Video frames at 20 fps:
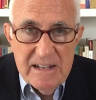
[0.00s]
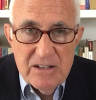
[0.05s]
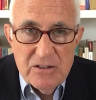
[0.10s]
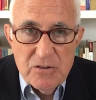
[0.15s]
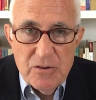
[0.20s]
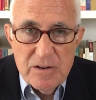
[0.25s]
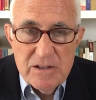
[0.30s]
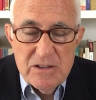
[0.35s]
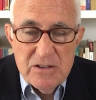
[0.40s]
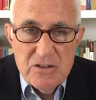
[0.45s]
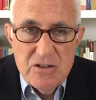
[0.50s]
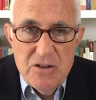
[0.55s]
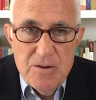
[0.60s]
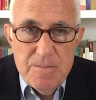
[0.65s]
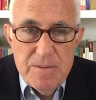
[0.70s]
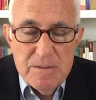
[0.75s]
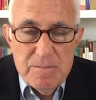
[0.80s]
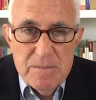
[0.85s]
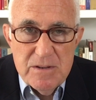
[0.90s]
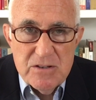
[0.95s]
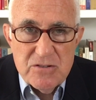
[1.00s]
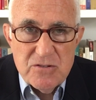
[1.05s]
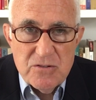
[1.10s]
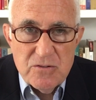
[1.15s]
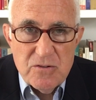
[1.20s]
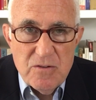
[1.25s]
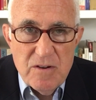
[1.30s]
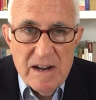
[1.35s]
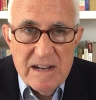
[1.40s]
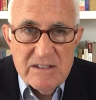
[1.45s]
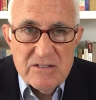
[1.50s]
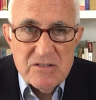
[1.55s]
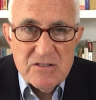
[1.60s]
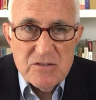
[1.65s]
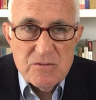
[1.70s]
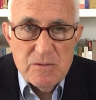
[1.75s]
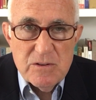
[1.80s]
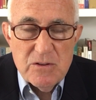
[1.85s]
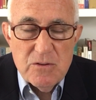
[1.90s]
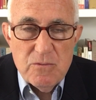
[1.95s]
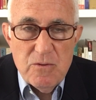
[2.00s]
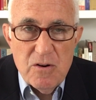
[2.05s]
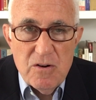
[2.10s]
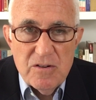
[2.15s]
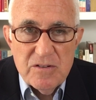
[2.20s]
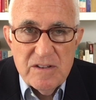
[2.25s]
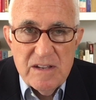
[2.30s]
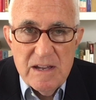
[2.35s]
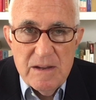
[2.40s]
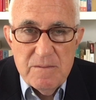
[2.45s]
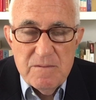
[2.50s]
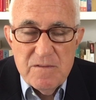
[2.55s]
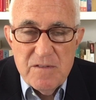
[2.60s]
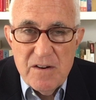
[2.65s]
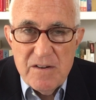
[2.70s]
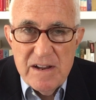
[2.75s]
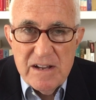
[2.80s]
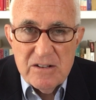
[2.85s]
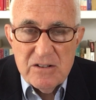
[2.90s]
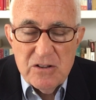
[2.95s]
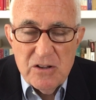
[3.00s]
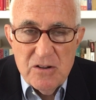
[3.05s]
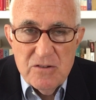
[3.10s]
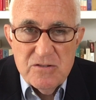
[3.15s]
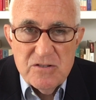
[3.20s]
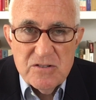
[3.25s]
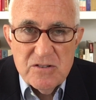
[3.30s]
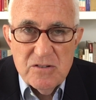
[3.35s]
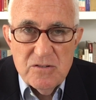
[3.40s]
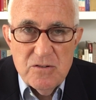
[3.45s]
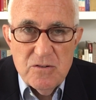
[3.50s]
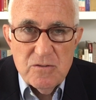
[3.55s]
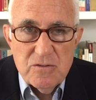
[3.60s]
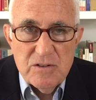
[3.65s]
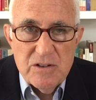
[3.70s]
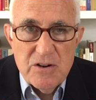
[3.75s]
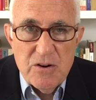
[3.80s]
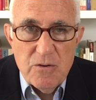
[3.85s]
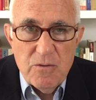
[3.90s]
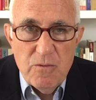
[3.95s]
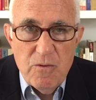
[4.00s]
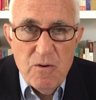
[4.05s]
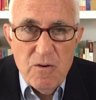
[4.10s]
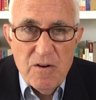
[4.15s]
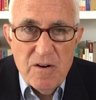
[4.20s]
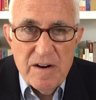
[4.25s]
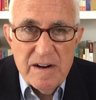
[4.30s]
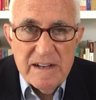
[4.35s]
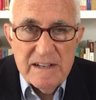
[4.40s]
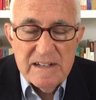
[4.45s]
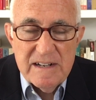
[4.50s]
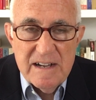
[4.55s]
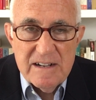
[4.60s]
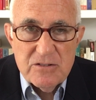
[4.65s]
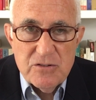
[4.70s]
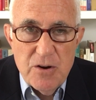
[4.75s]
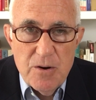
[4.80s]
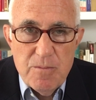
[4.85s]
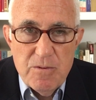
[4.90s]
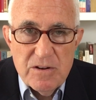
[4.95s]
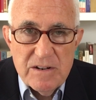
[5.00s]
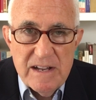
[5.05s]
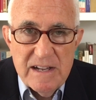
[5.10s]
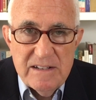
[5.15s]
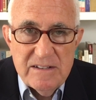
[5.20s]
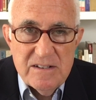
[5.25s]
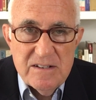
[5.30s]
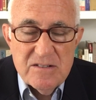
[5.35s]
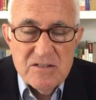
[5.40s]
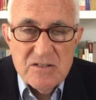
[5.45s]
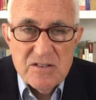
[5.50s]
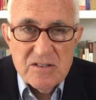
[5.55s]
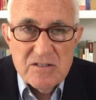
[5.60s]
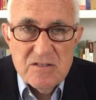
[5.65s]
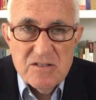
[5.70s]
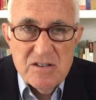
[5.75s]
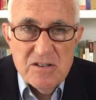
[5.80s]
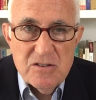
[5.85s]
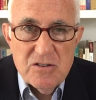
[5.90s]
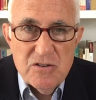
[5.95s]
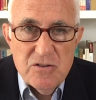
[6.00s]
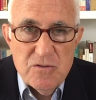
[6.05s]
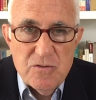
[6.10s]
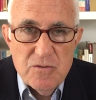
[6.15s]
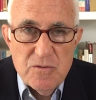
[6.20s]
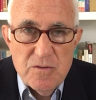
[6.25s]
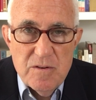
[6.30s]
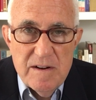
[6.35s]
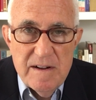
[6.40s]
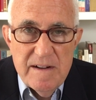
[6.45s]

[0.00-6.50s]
During the Cuban Missile Crisis, when the world came very close to nuclear war in October 1962,